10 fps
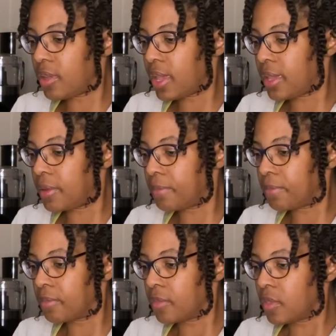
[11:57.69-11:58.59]
and
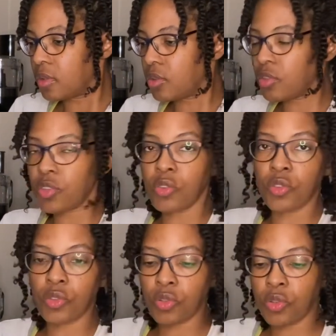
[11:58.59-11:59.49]
just use
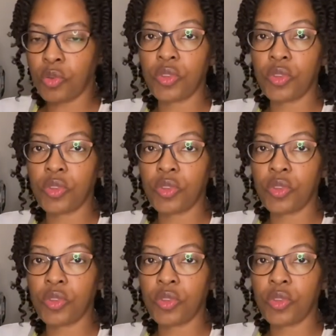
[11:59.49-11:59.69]
2